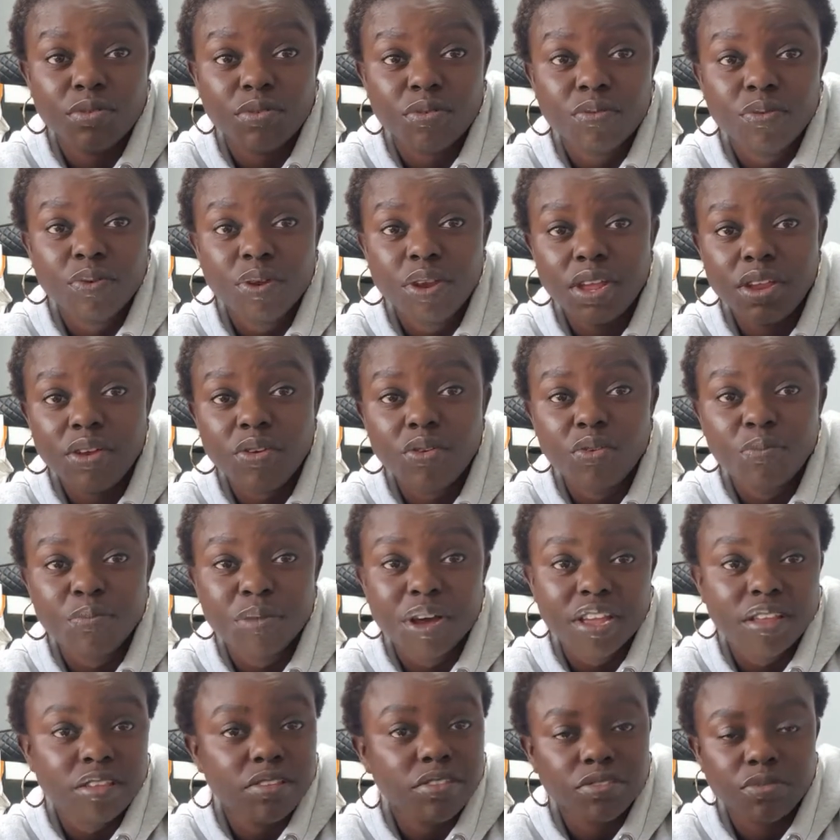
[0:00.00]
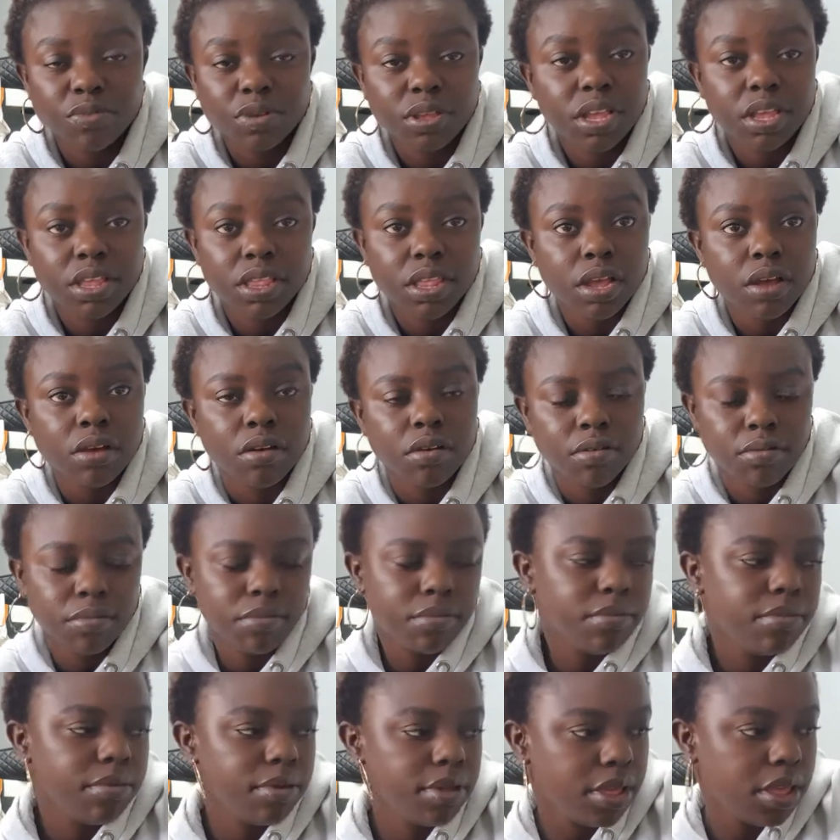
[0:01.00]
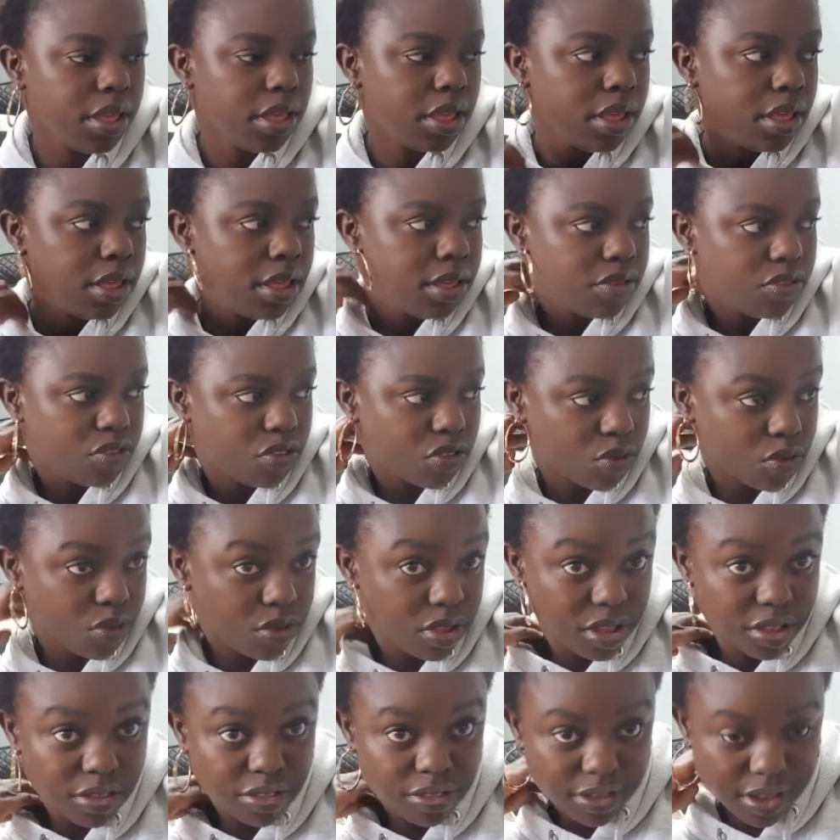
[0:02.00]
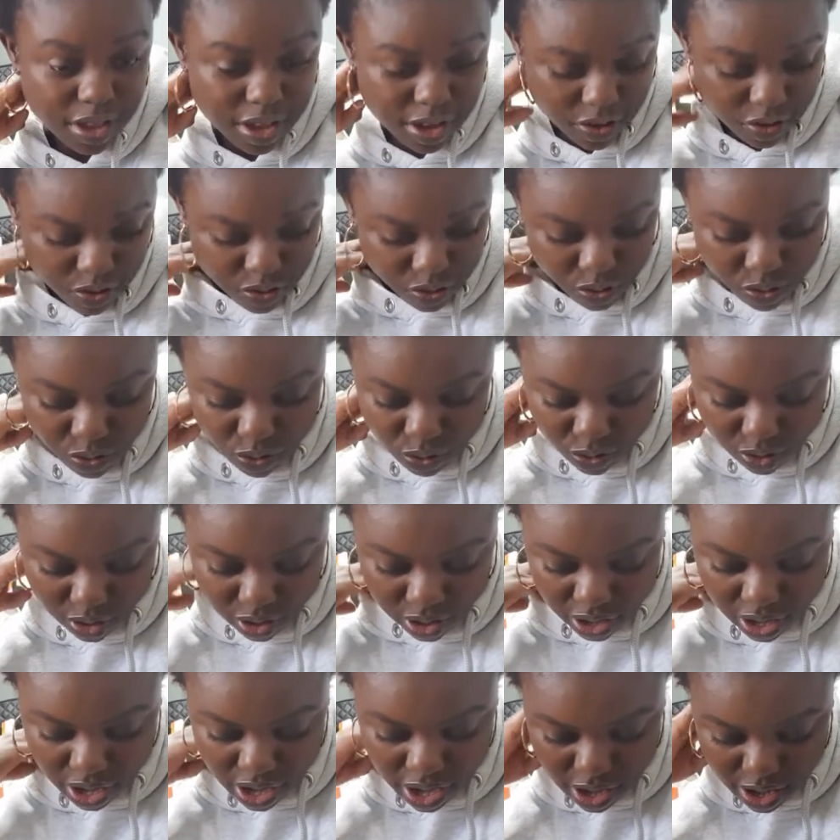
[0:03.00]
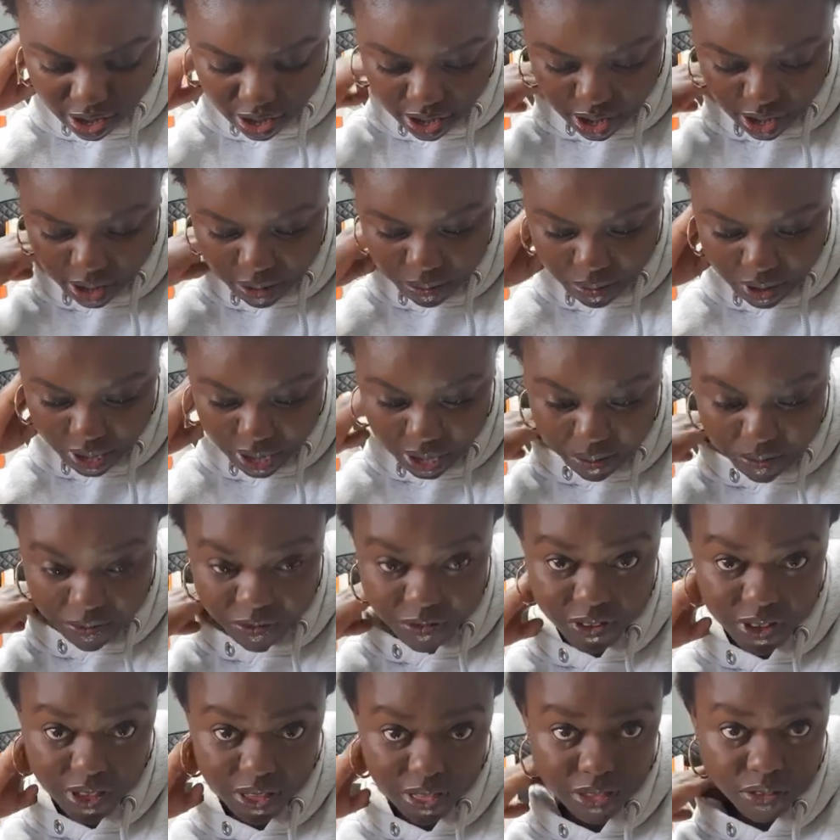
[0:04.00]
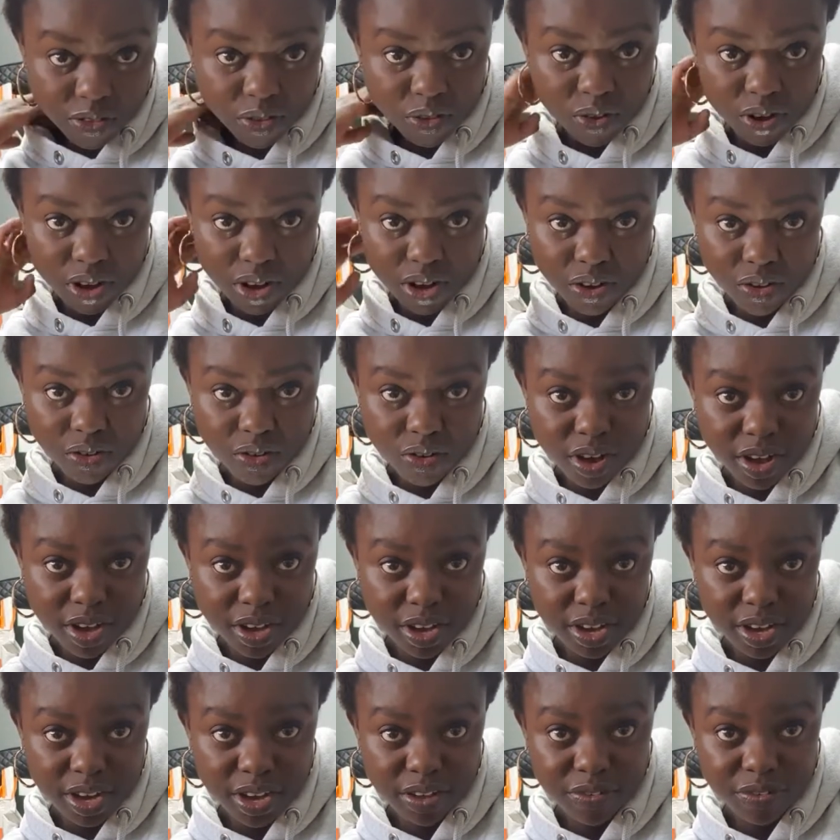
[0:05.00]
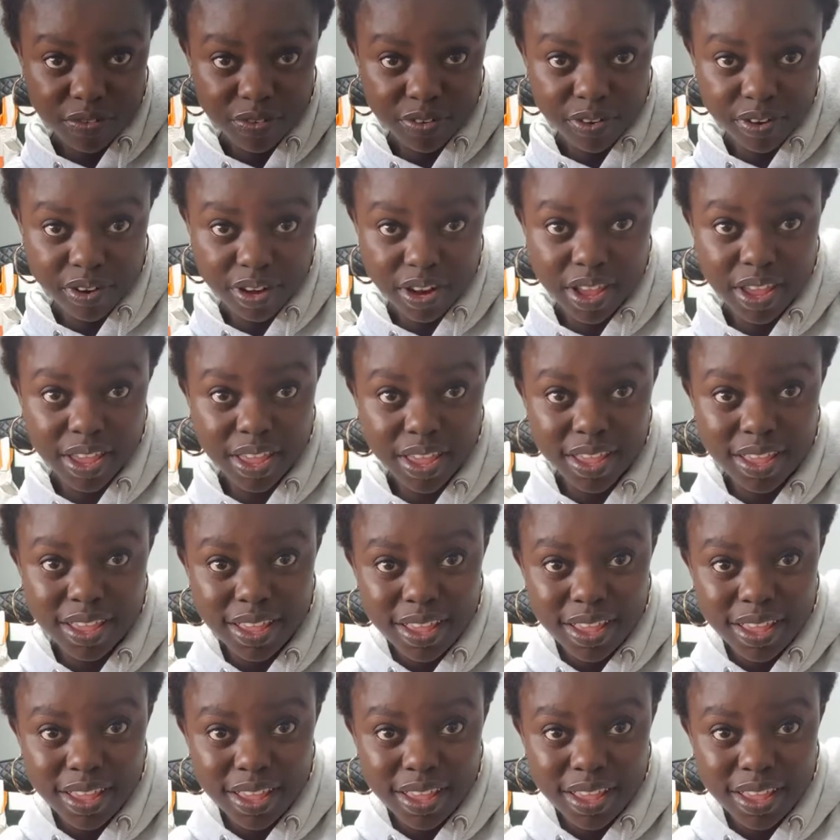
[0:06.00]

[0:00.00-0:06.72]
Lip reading: we didn't do much. We just at home. So we're just trying to cook dinner, and Madam Faith is gonna do our dinner for tonight.